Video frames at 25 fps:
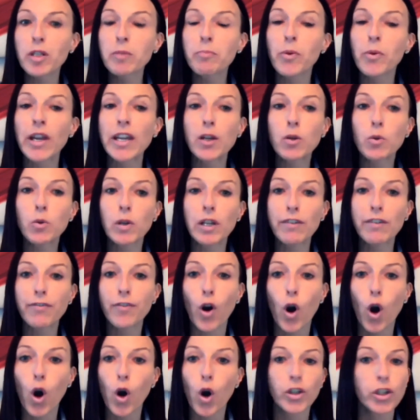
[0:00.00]
but equally
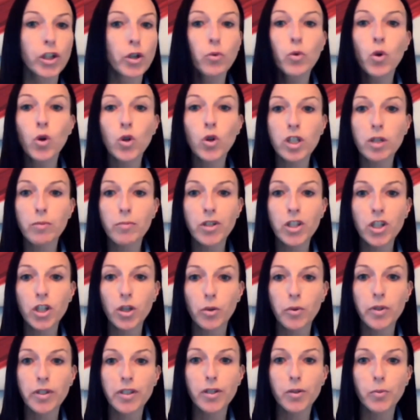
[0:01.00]
for new customers
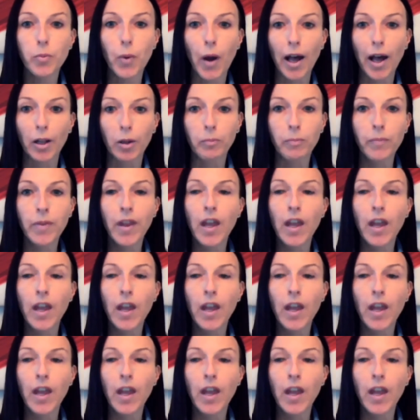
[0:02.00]
to us as well.